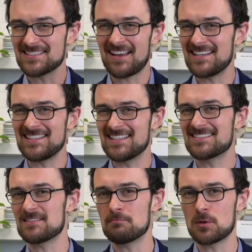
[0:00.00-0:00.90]

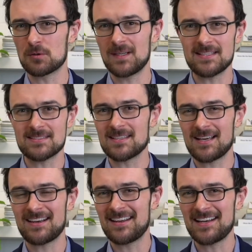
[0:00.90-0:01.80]
ideas that more relate to
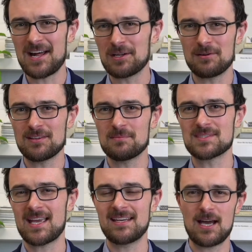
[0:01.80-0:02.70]
data and
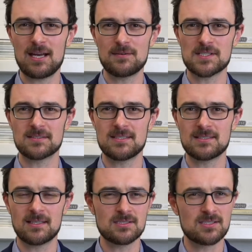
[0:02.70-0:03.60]
algorithms and artificial
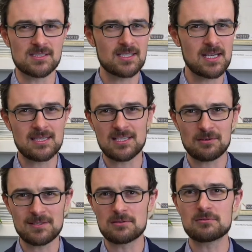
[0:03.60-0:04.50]
intelligence that I think
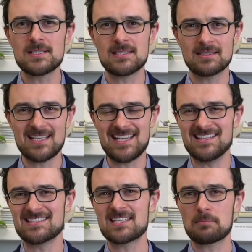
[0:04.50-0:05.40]
are increasingly
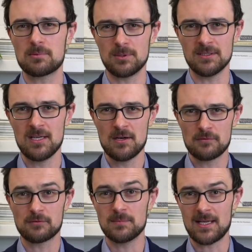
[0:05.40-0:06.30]
inseparable
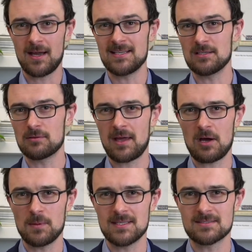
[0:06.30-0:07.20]
from the idea of
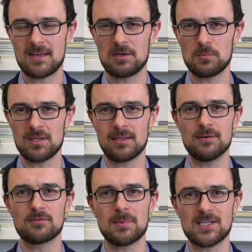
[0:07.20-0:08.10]
how we design with
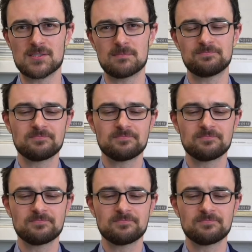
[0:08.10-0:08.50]
information.